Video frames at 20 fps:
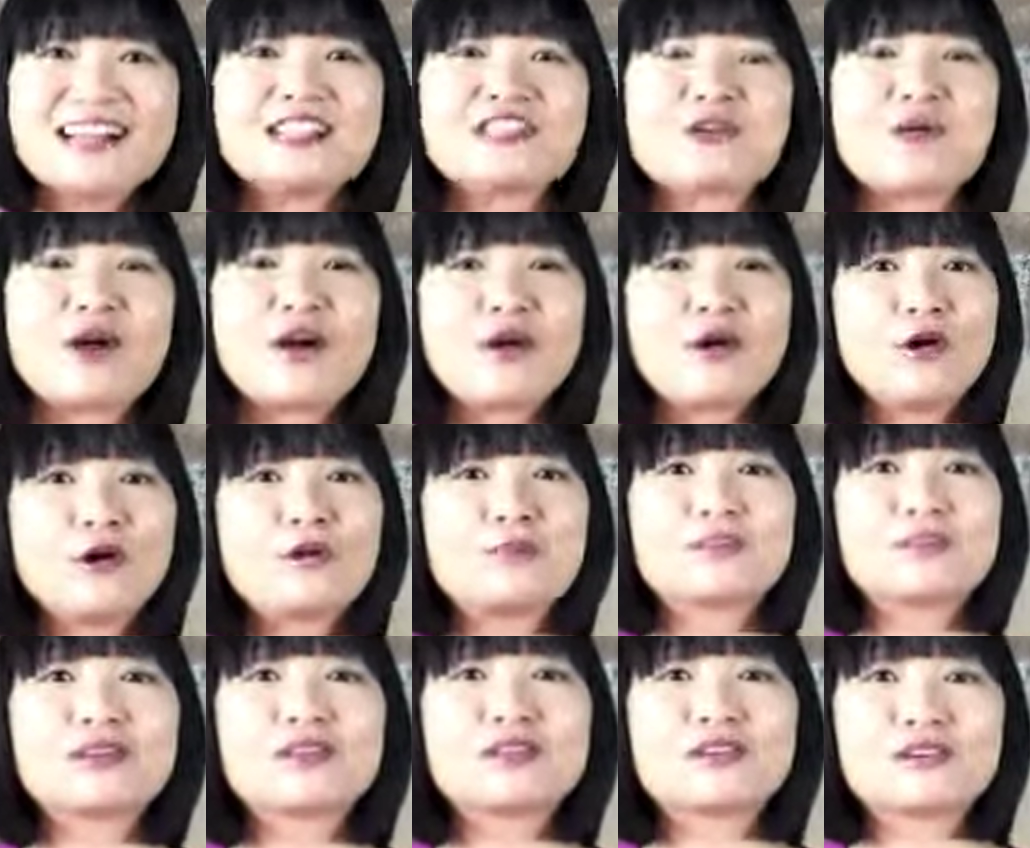So I
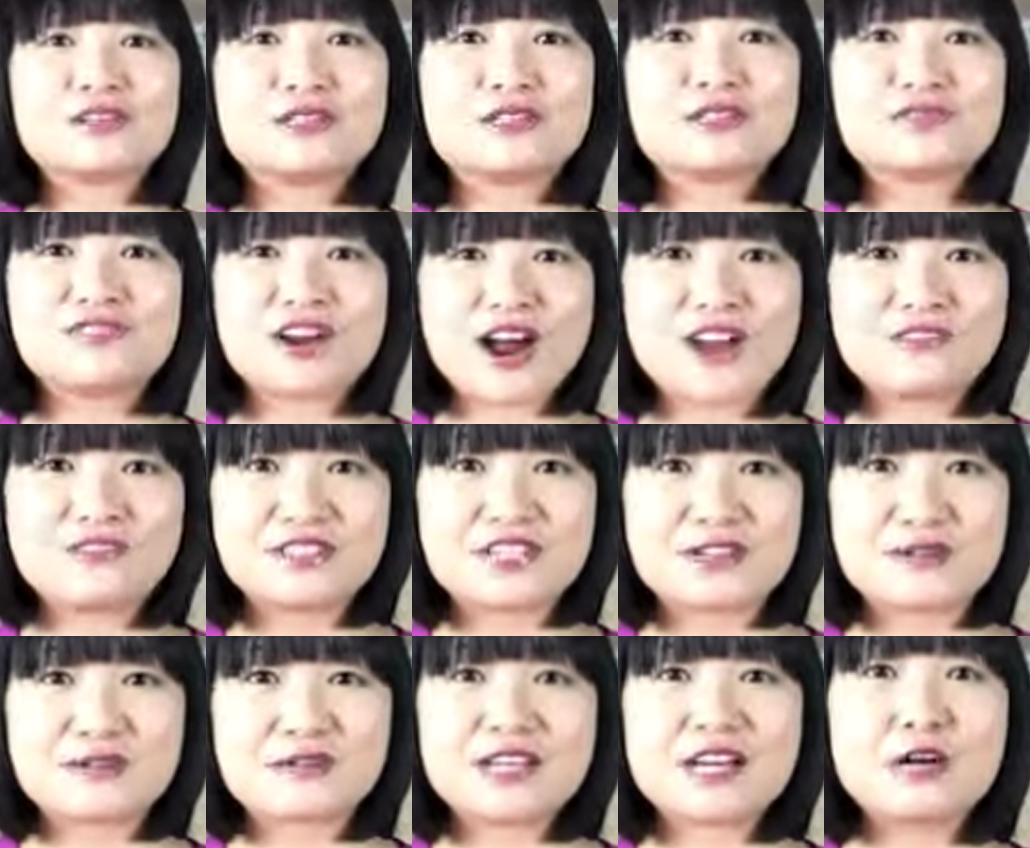hope that those 5
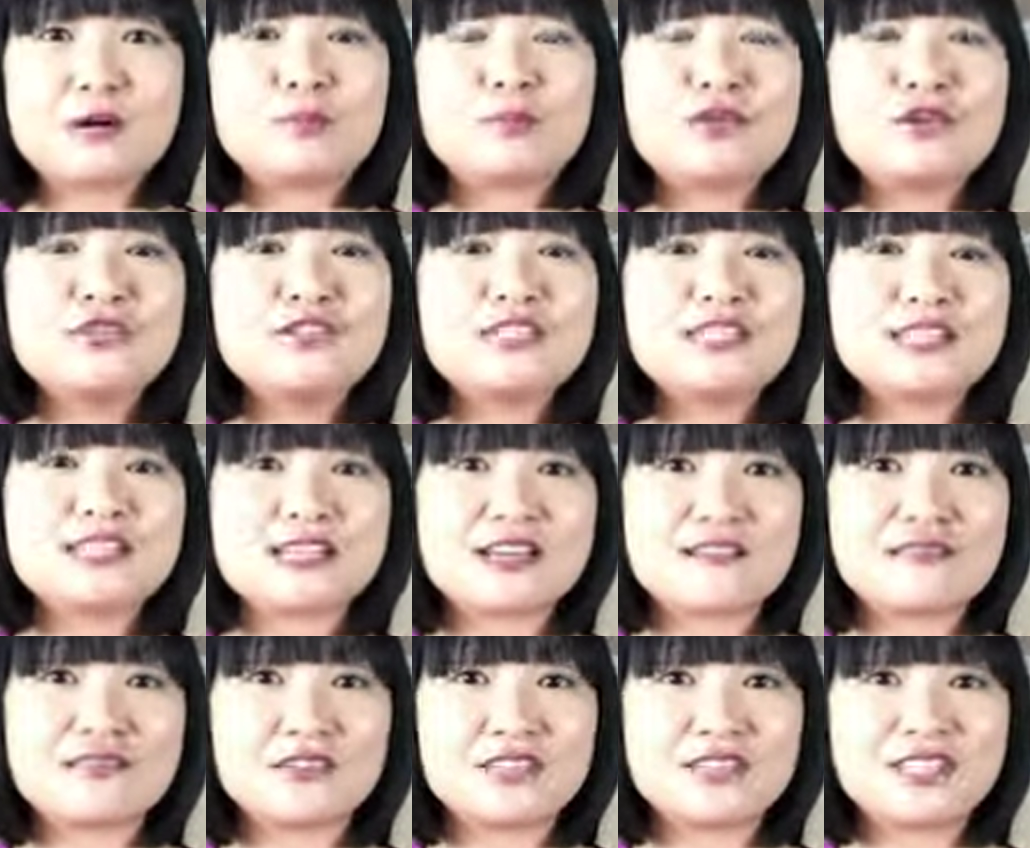tips help you to
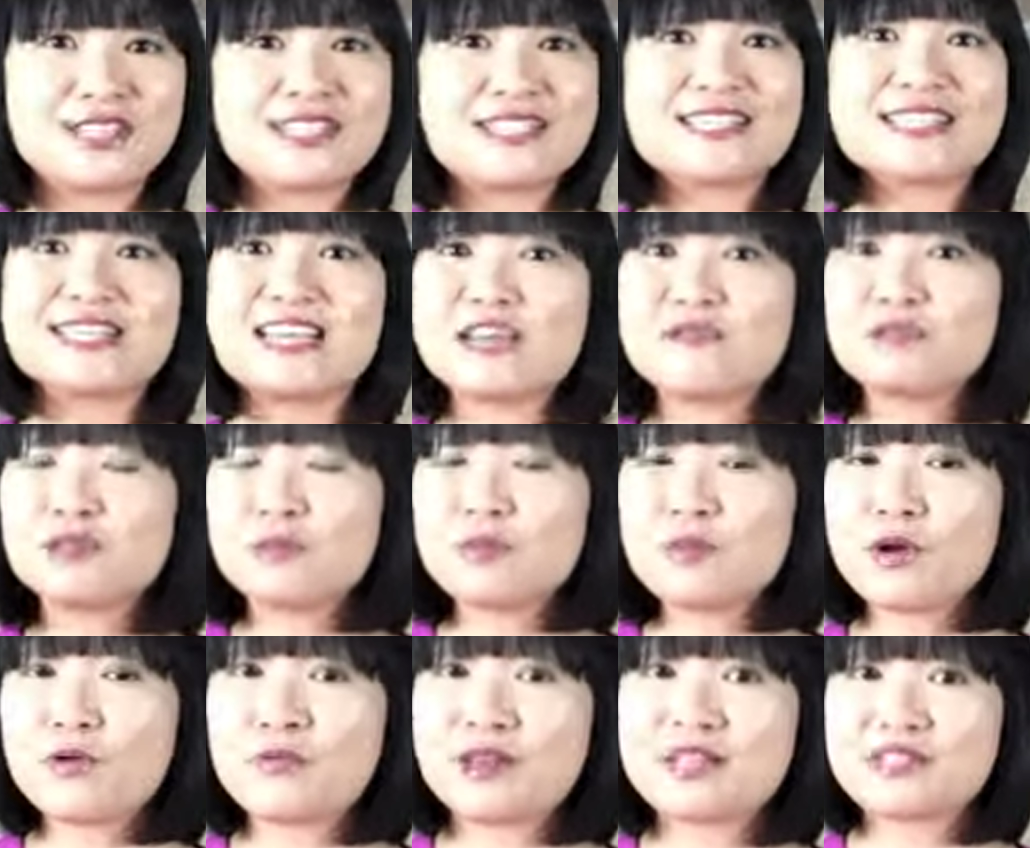stay focused, keep the
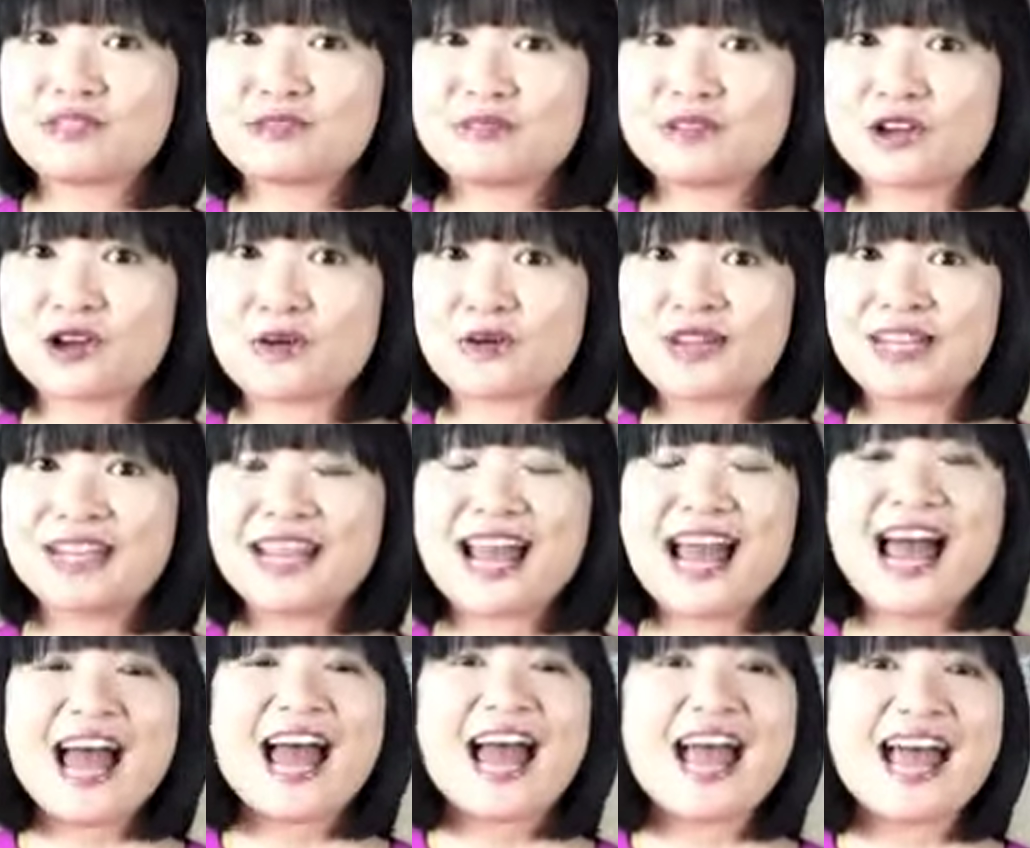momentum going,
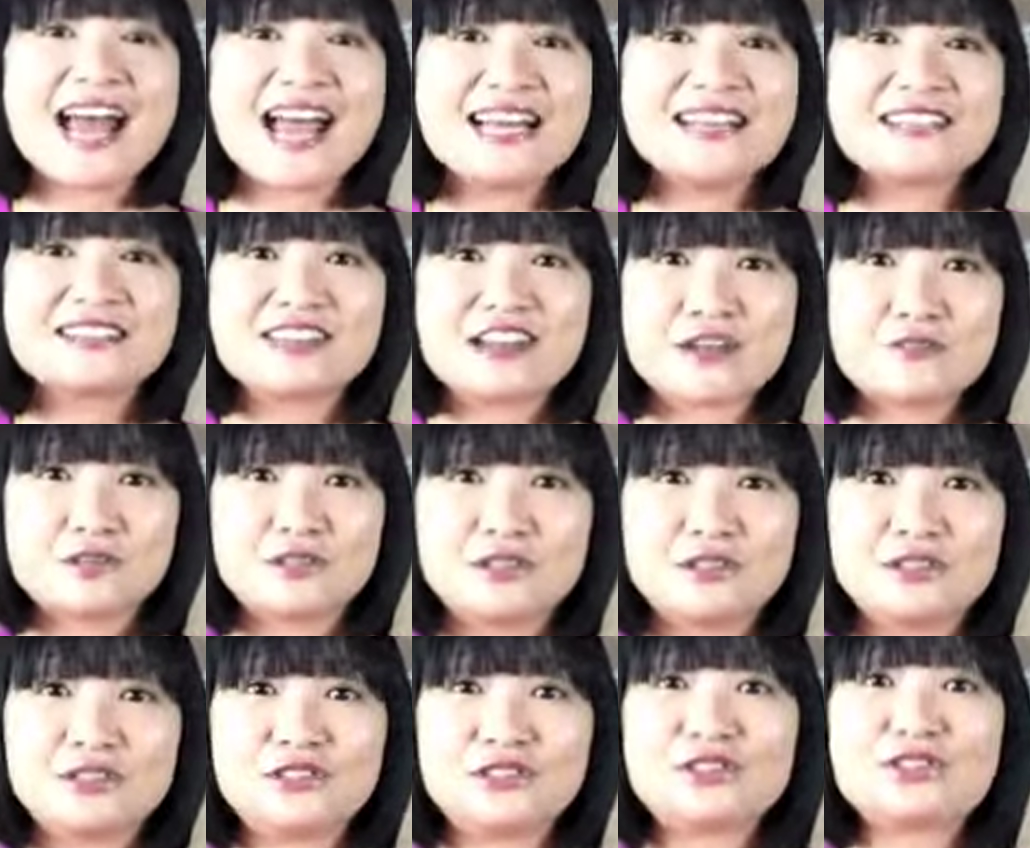and enable
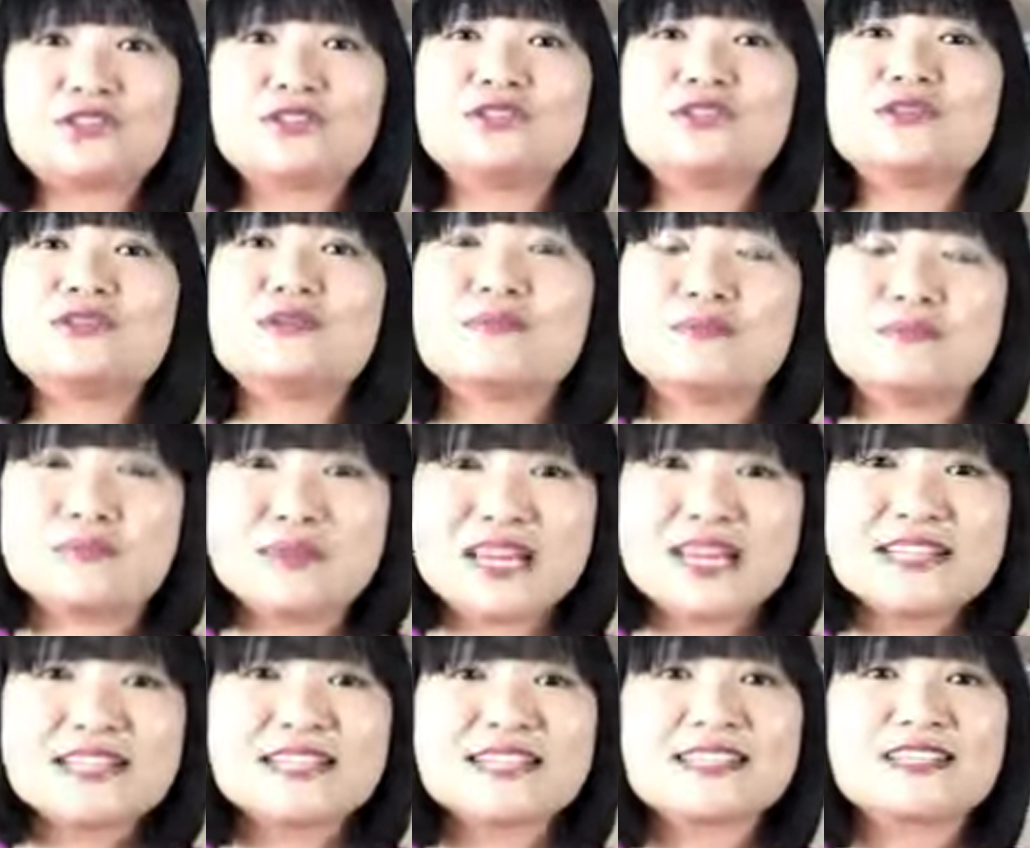you to
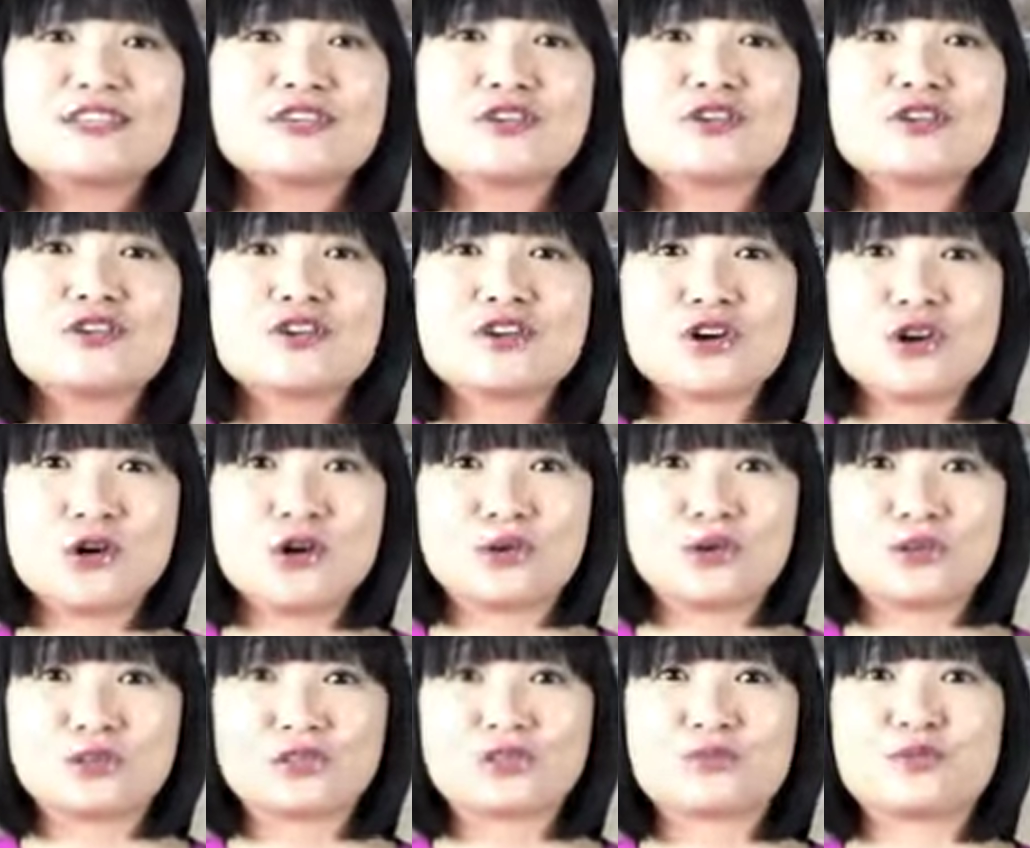meet your
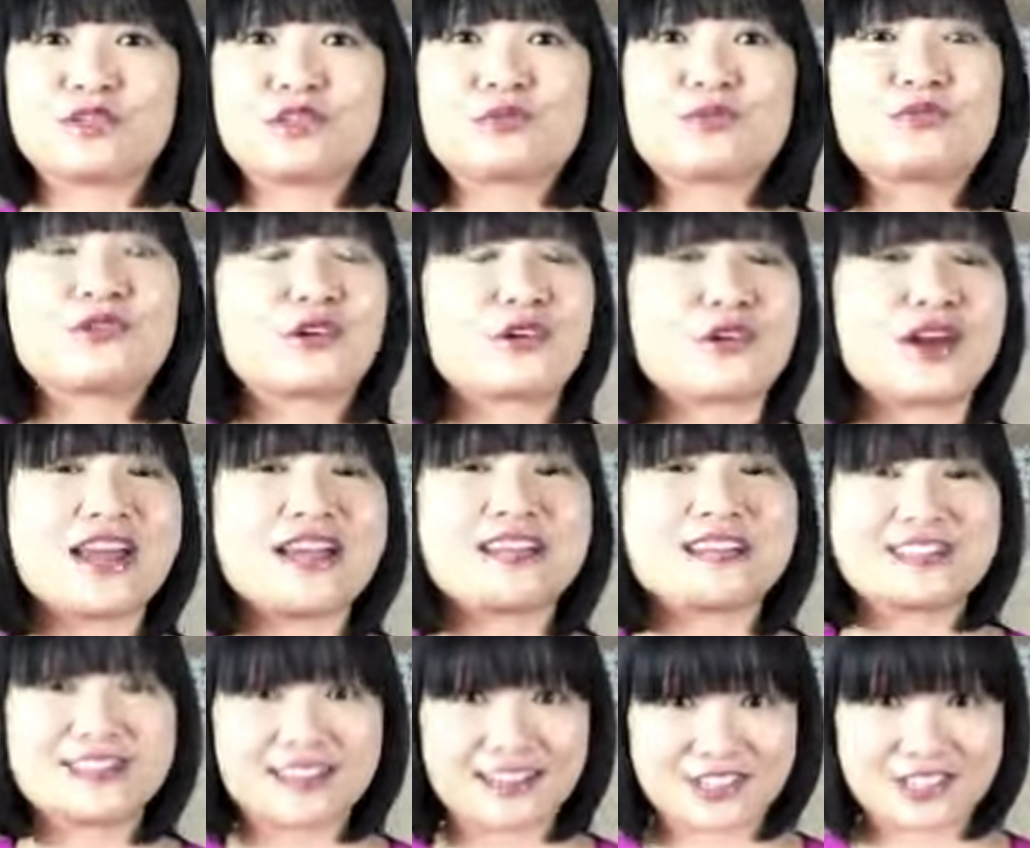goals with
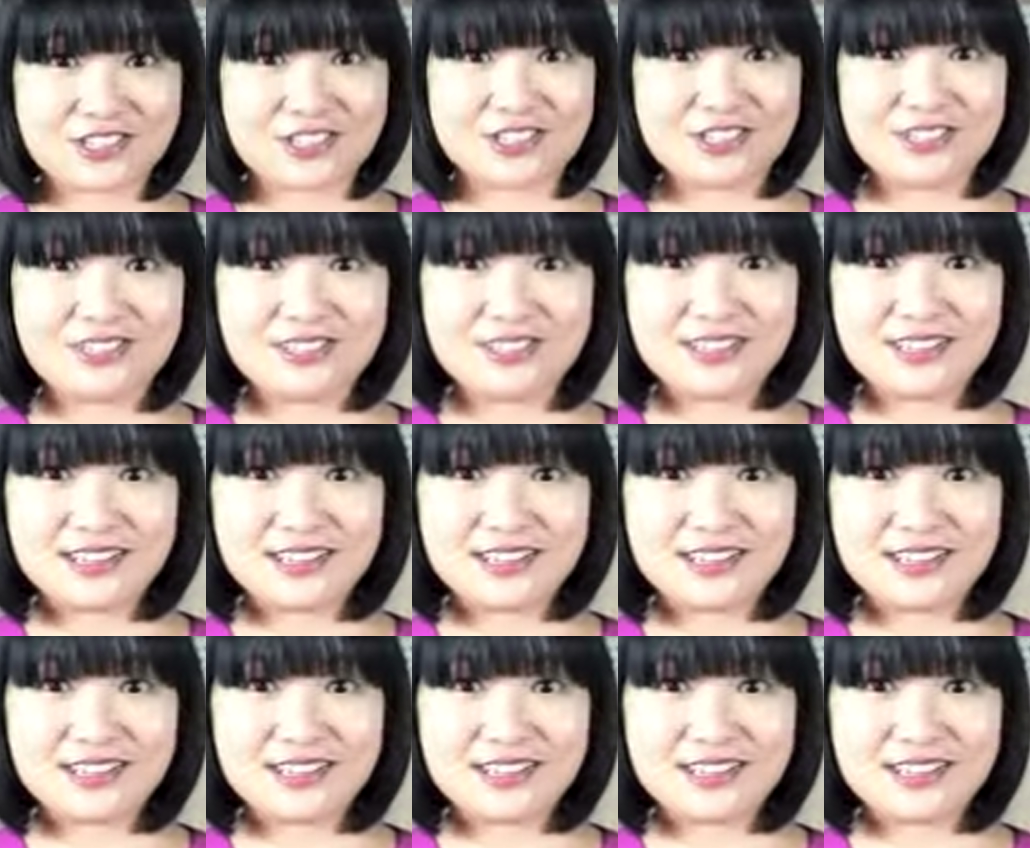great gusto.